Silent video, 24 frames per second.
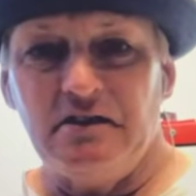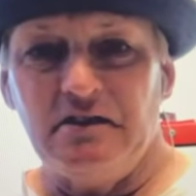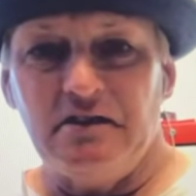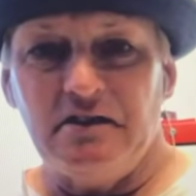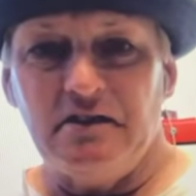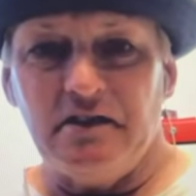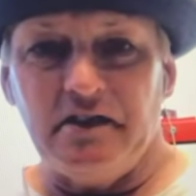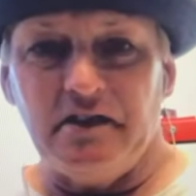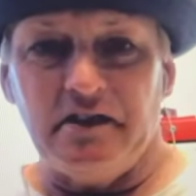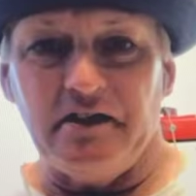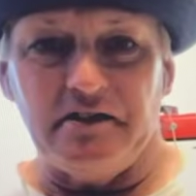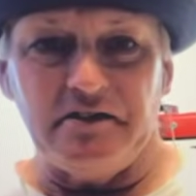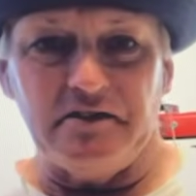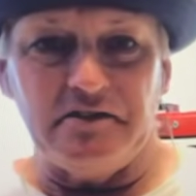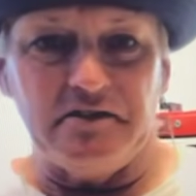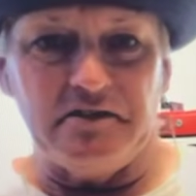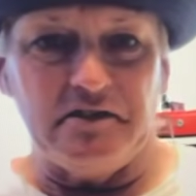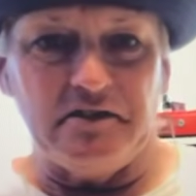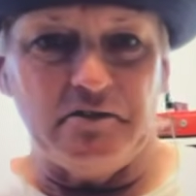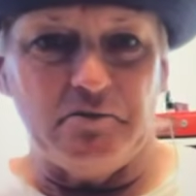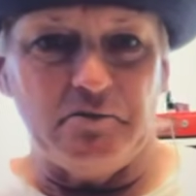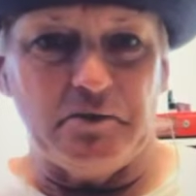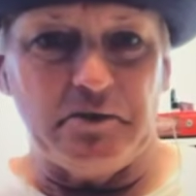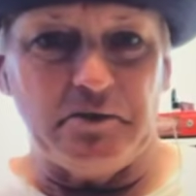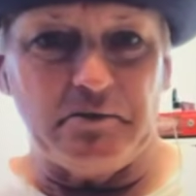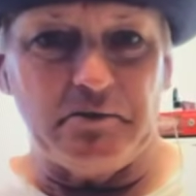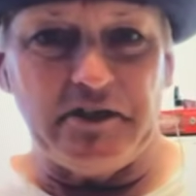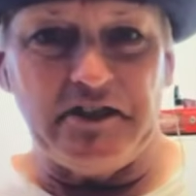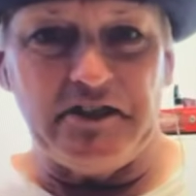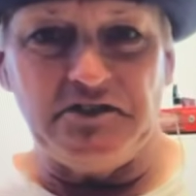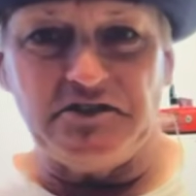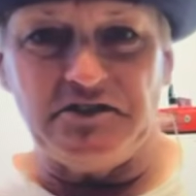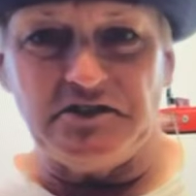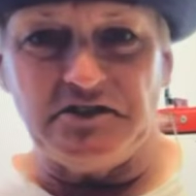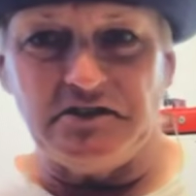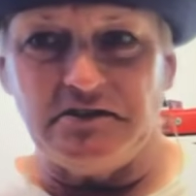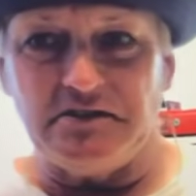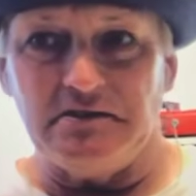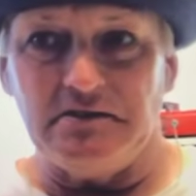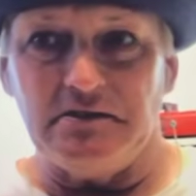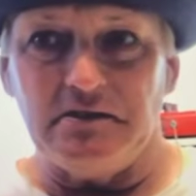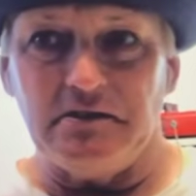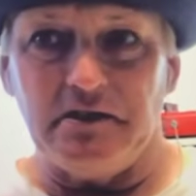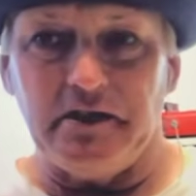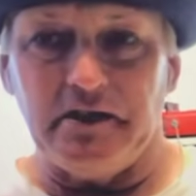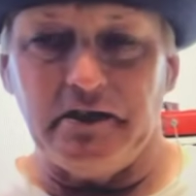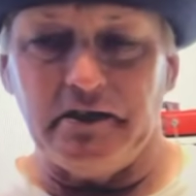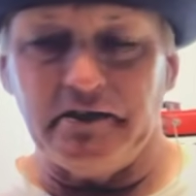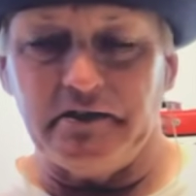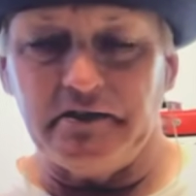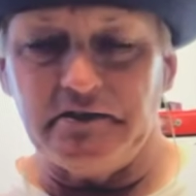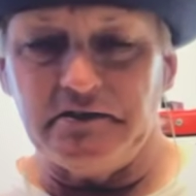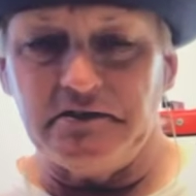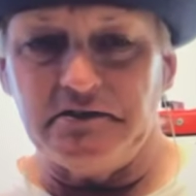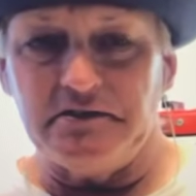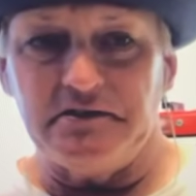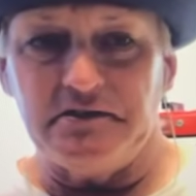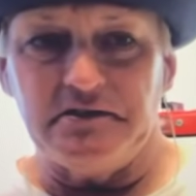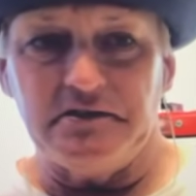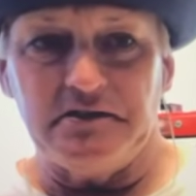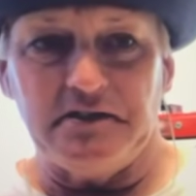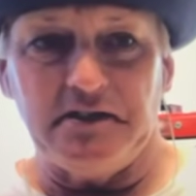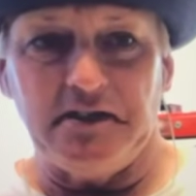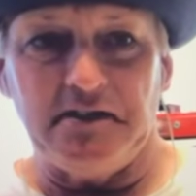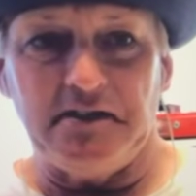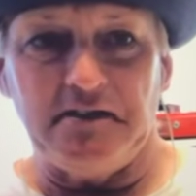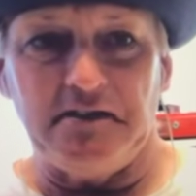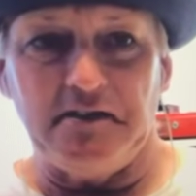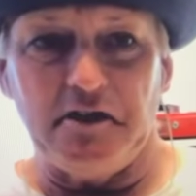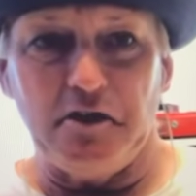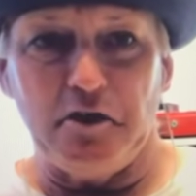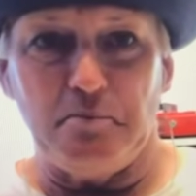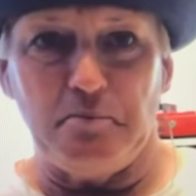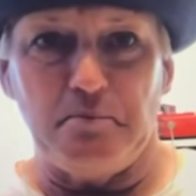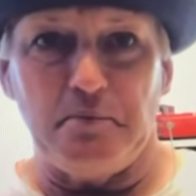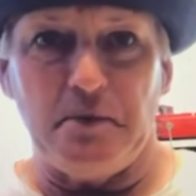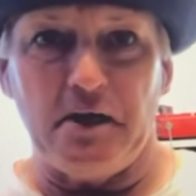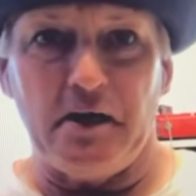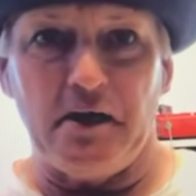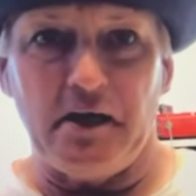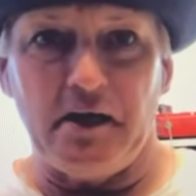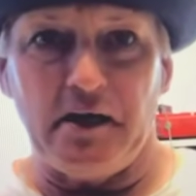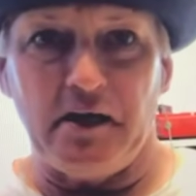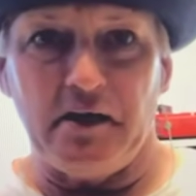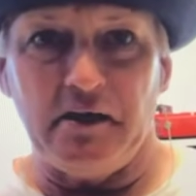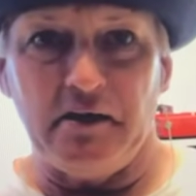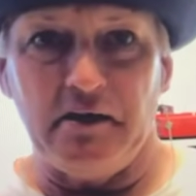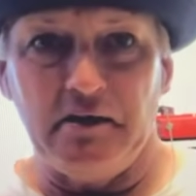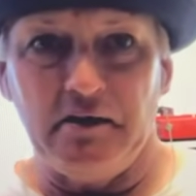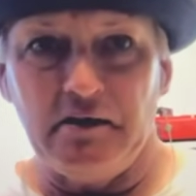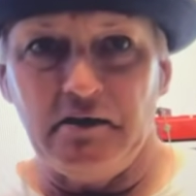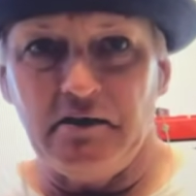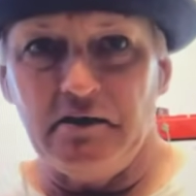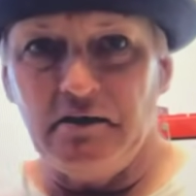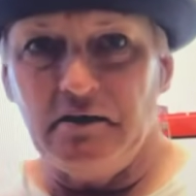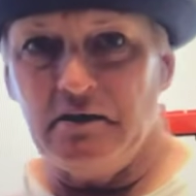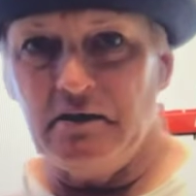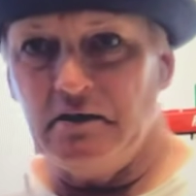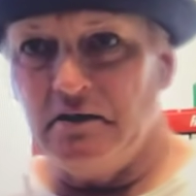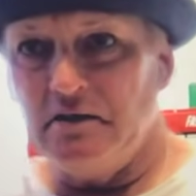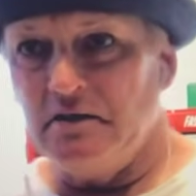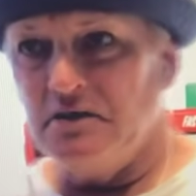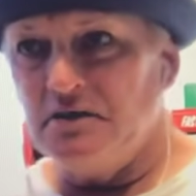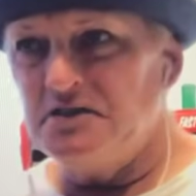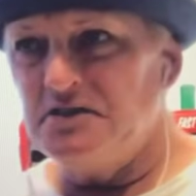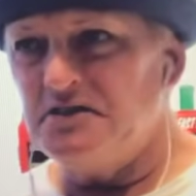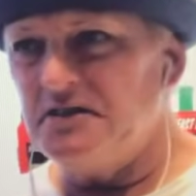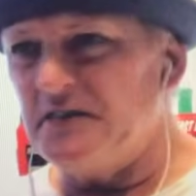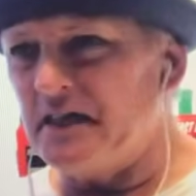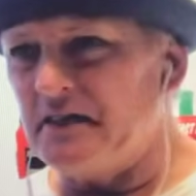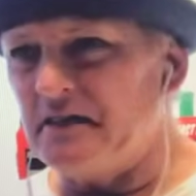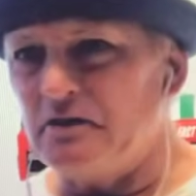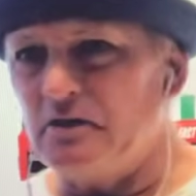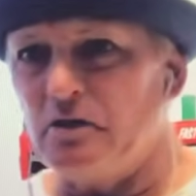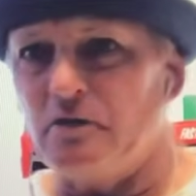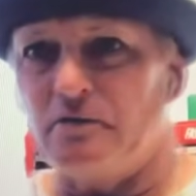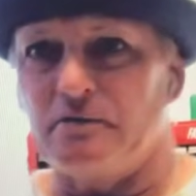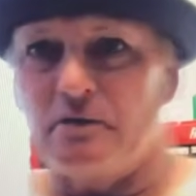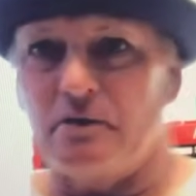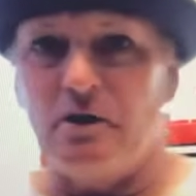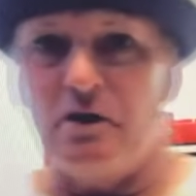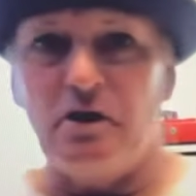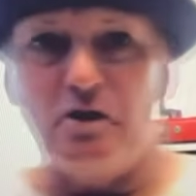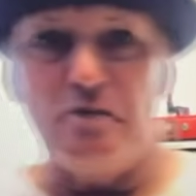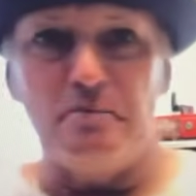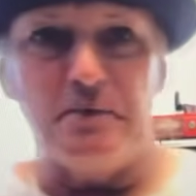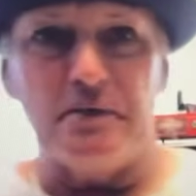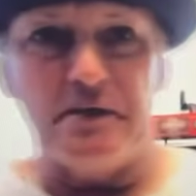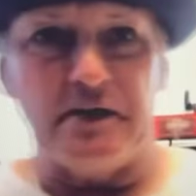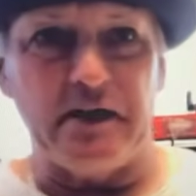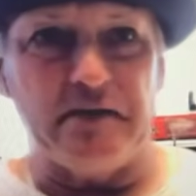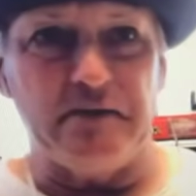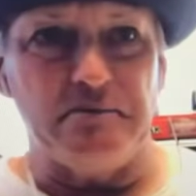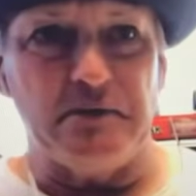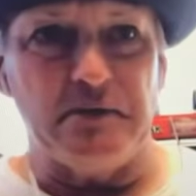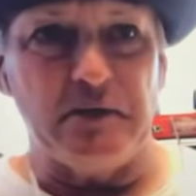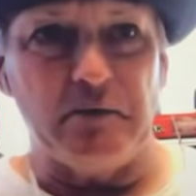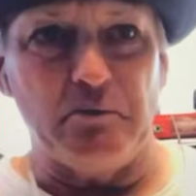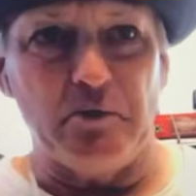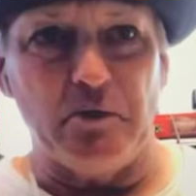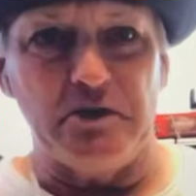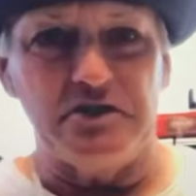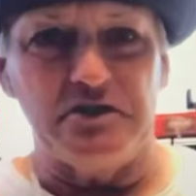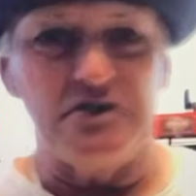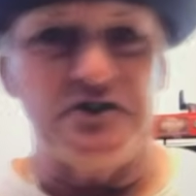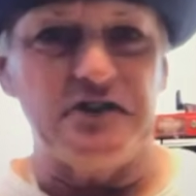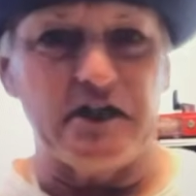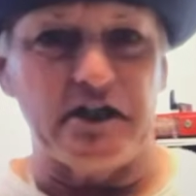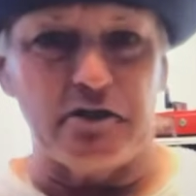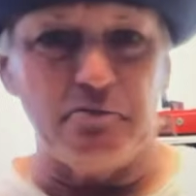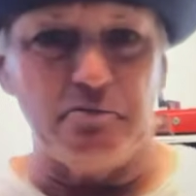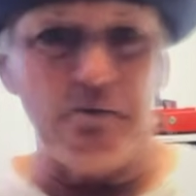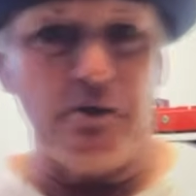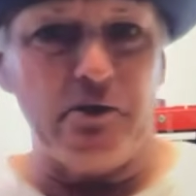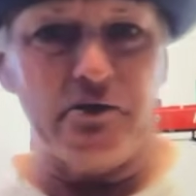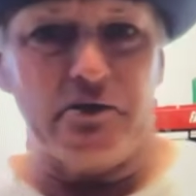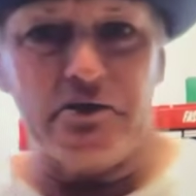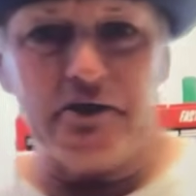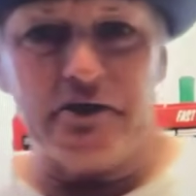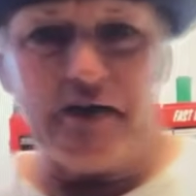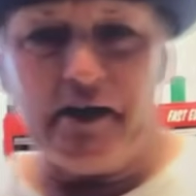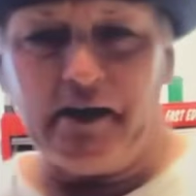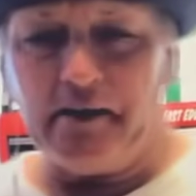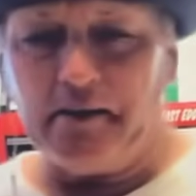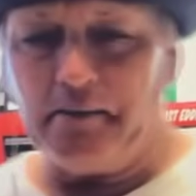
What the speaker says: And went racing and ended up second overall, but I won the second moto. Yeah.